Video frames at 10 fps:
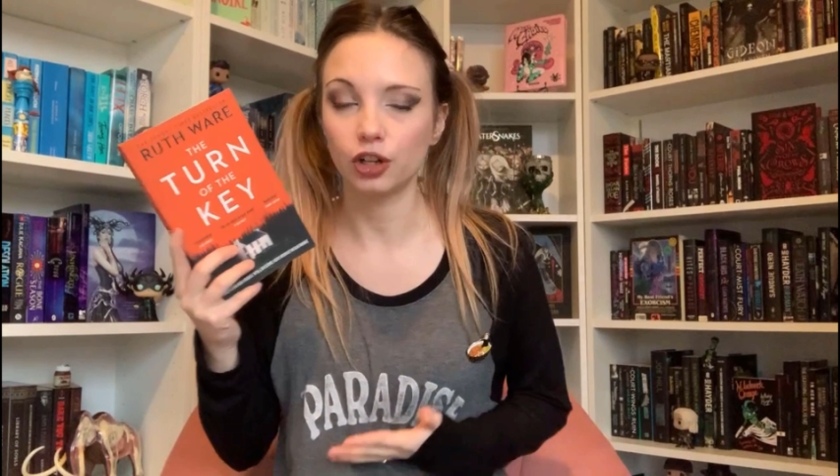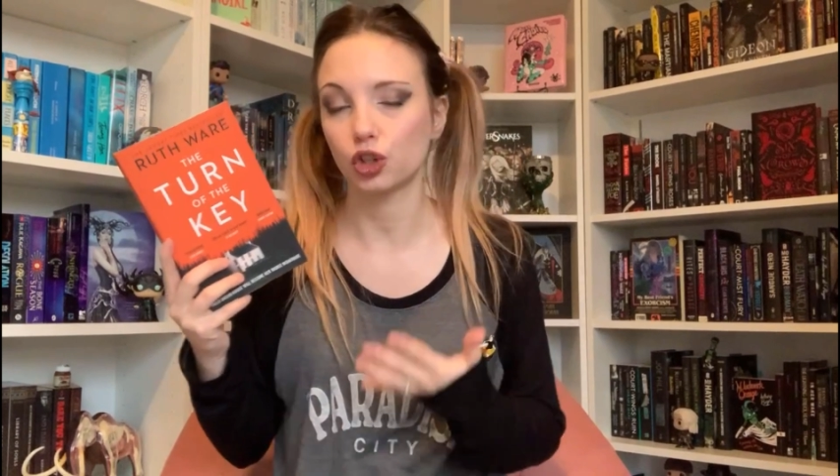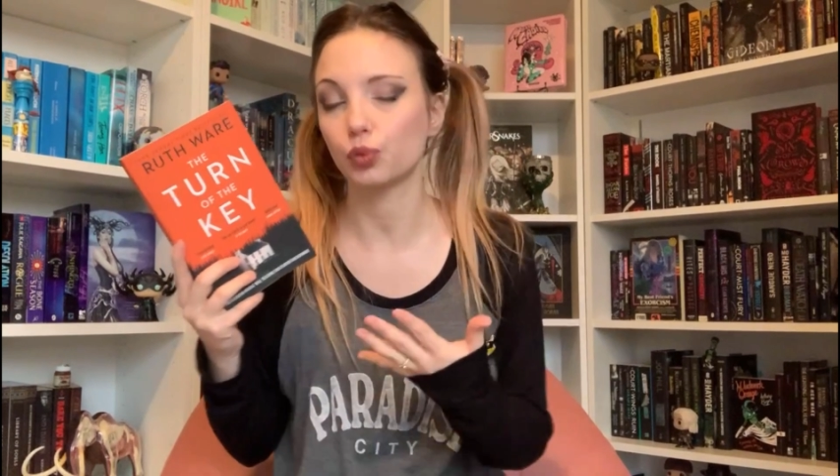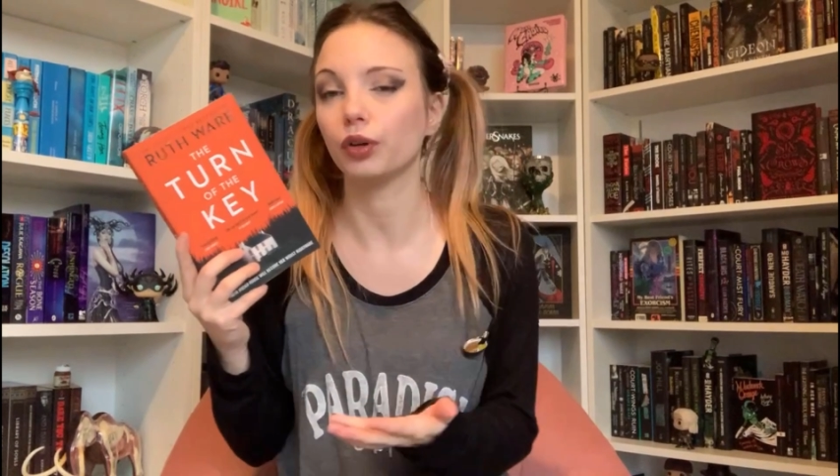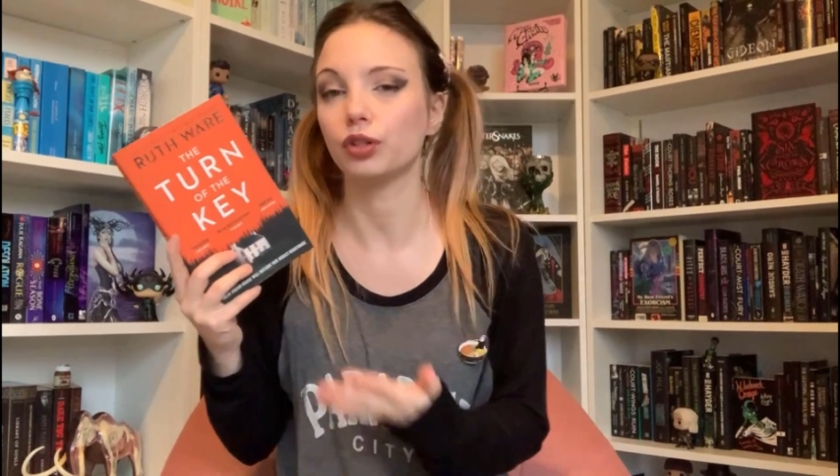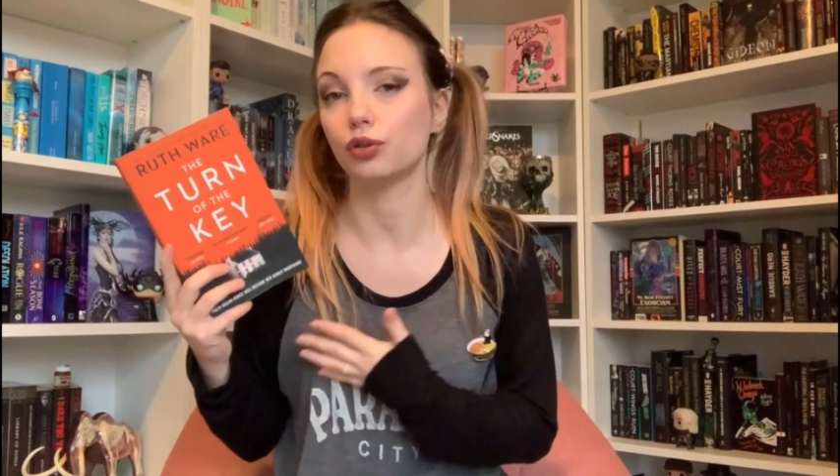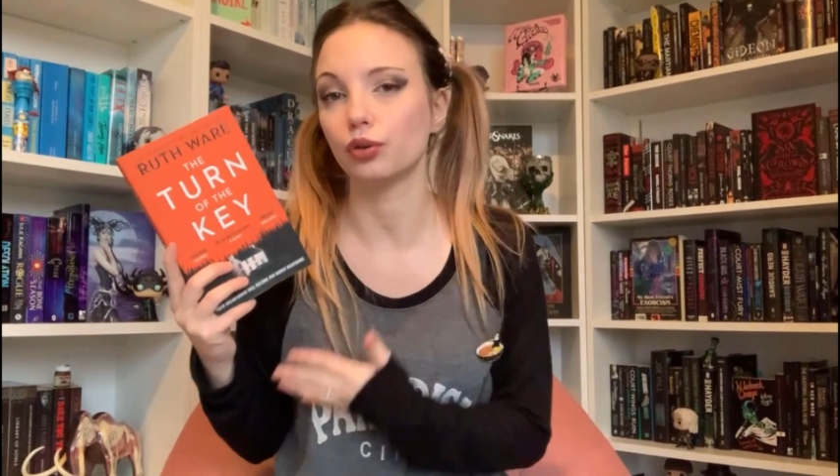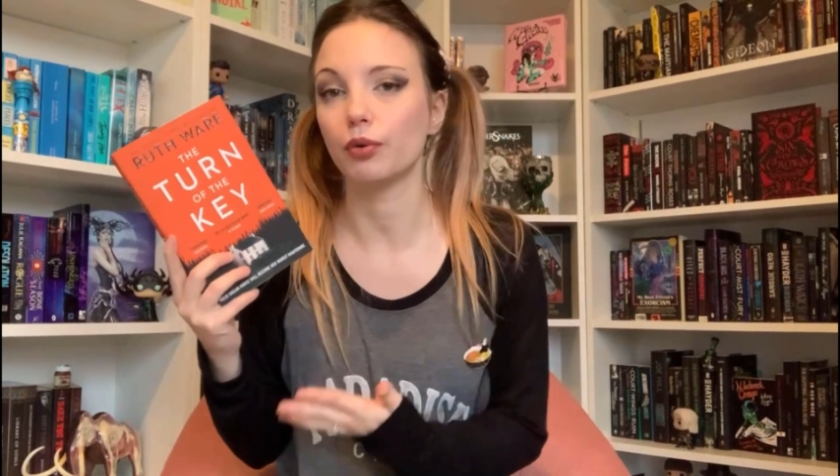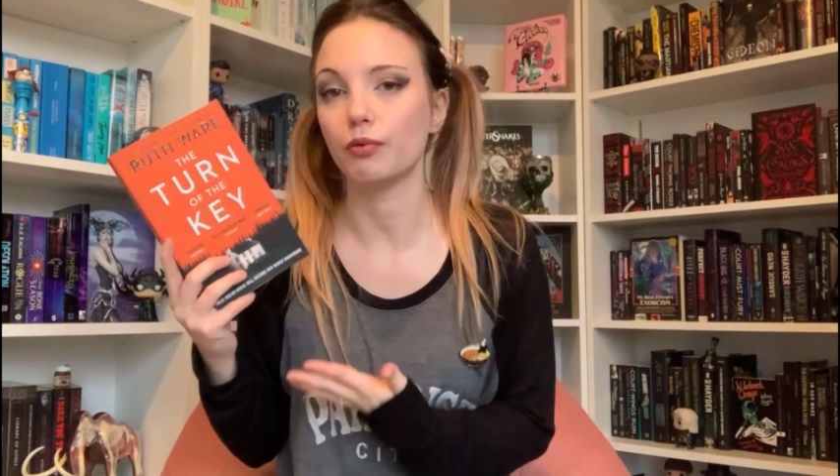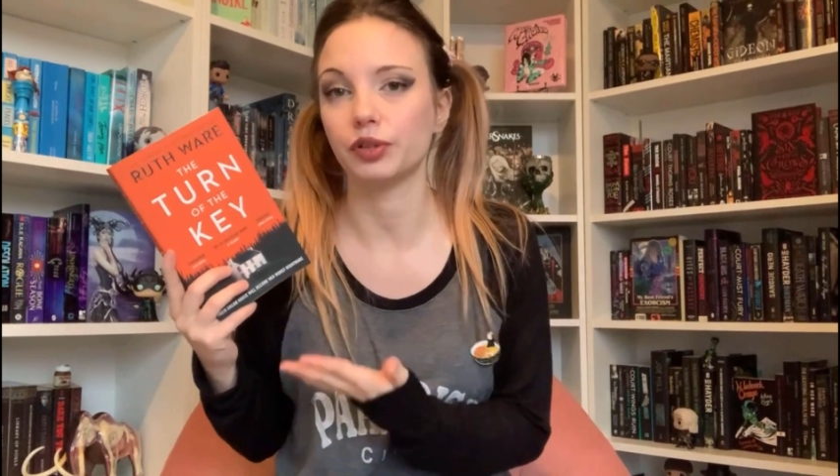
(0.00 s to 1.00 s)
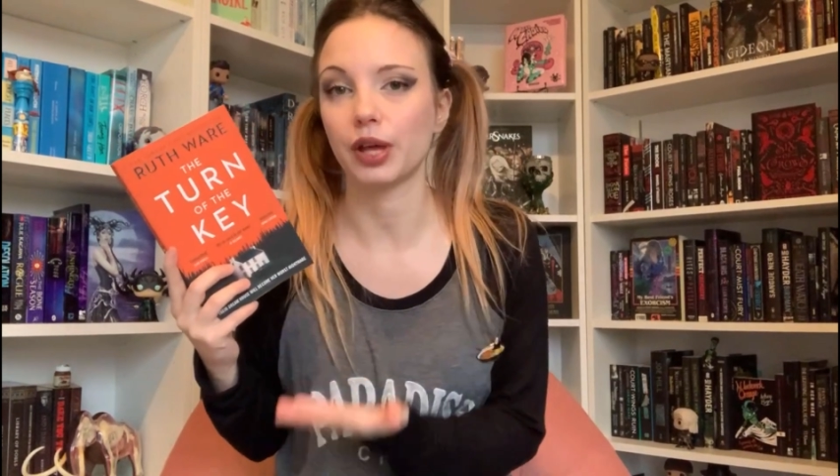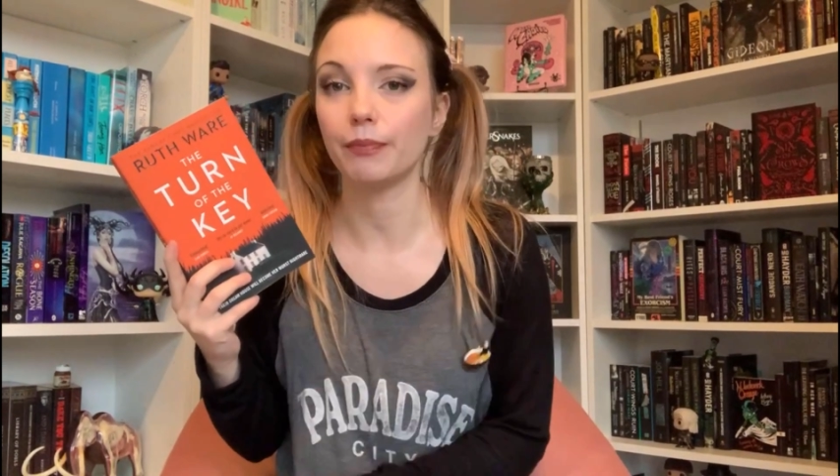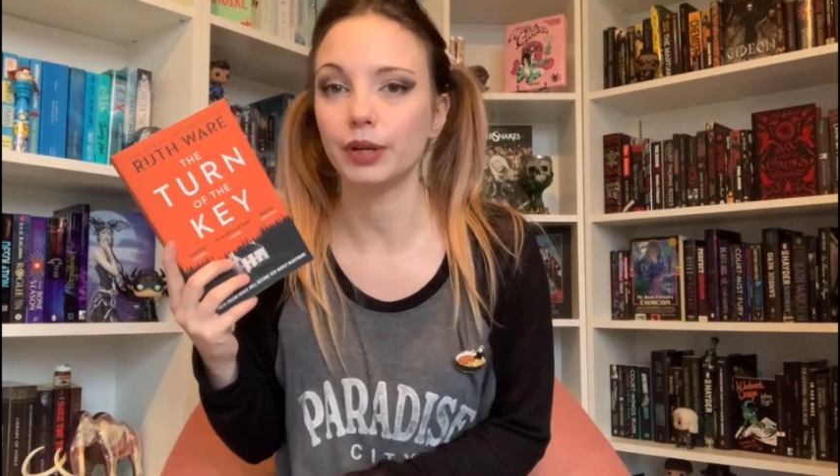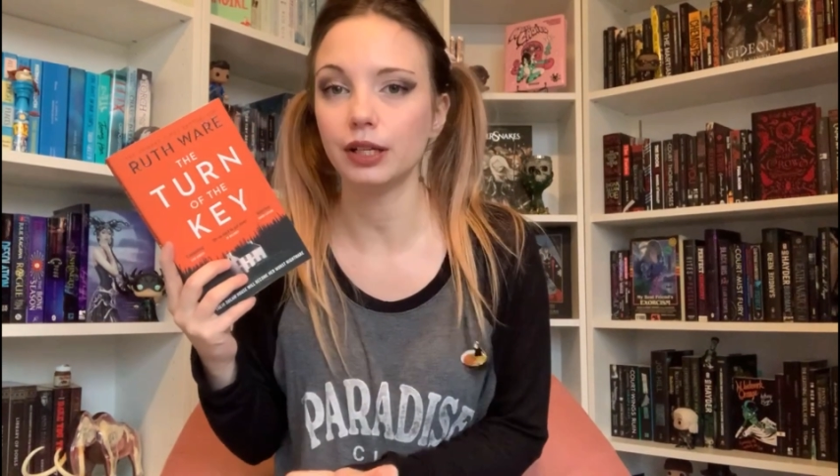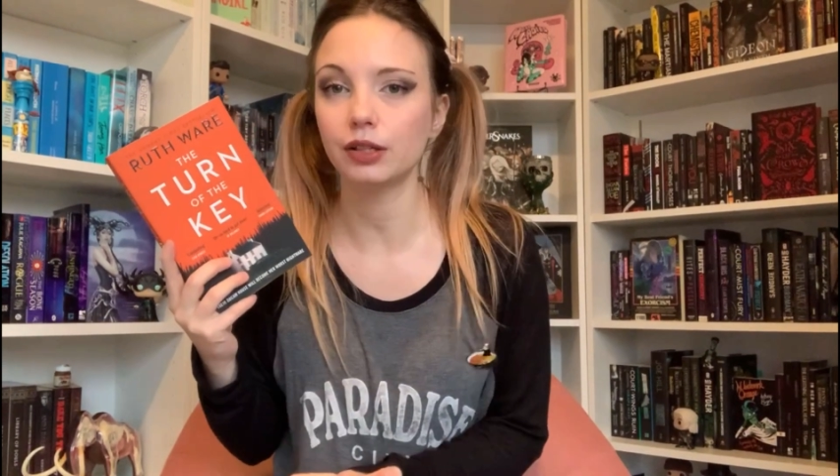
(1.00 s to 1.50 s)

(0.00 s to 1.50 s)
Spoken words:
just wanted to know what was happening.